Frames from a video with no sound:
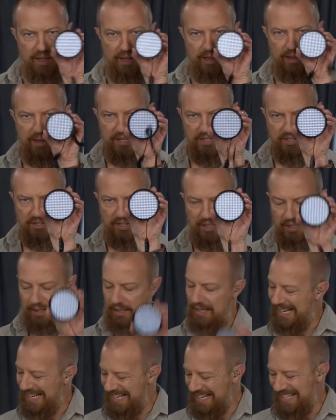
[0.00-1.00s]
this thing.
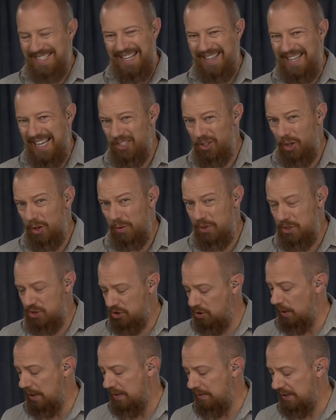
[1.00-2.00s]
So that's all there is
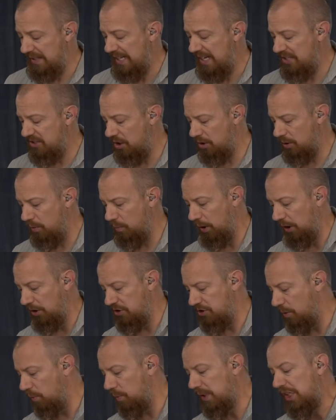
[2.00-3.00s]
to it, right? That's how it works.
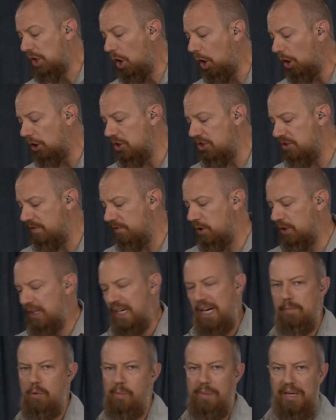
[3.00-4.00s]
So regardless of your
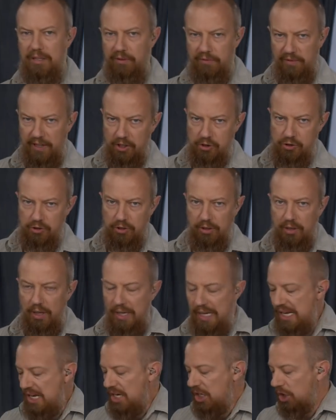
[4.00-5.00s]
camera manufacturer,
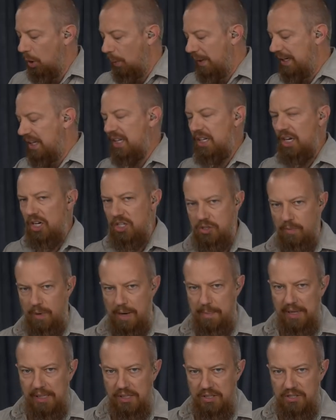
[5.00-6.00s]
go into the custom
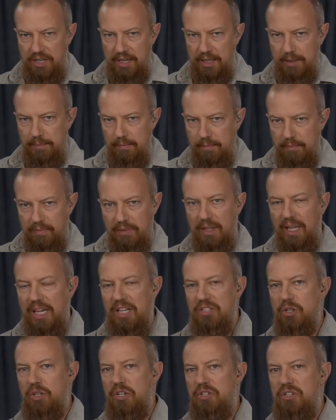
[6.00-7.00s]
white balance setting.
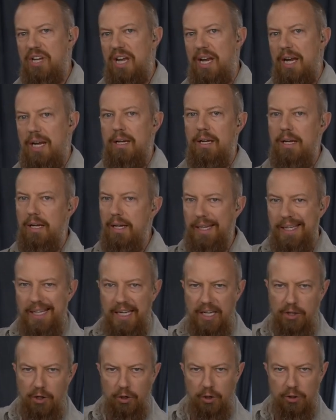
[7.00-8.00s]
It's going to say
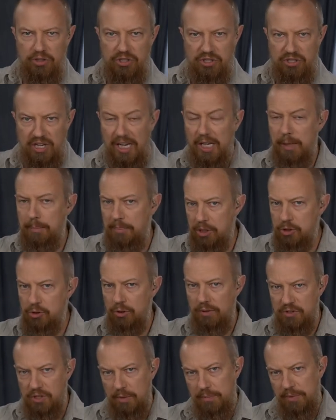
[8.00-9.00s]
either take a
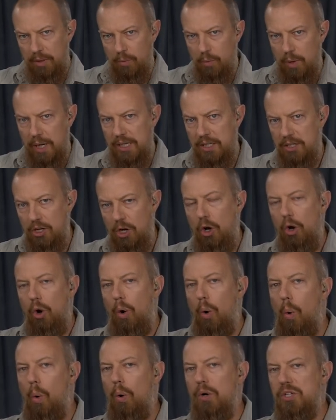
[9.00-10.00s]
picture of something white,
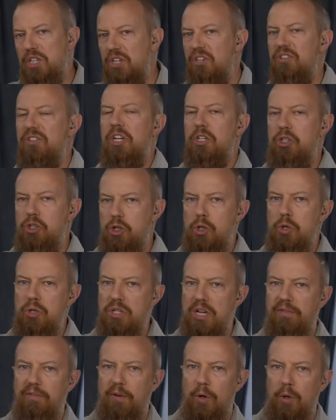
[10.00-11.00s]
or it's going to say choose
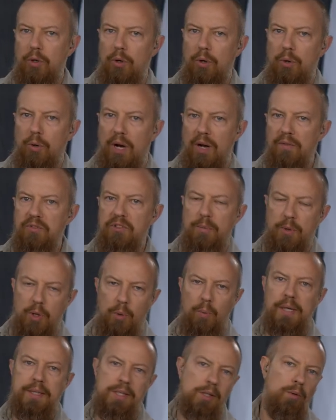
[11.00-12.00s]
a photo of something
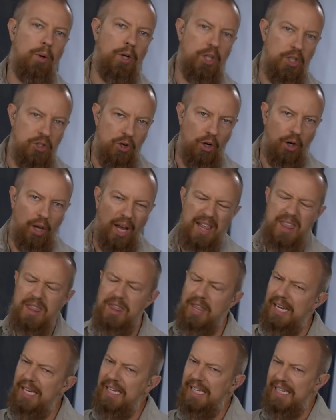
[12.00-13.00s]
white that you already took. I
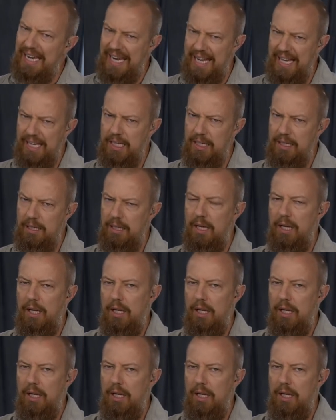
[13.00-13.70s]
think Canon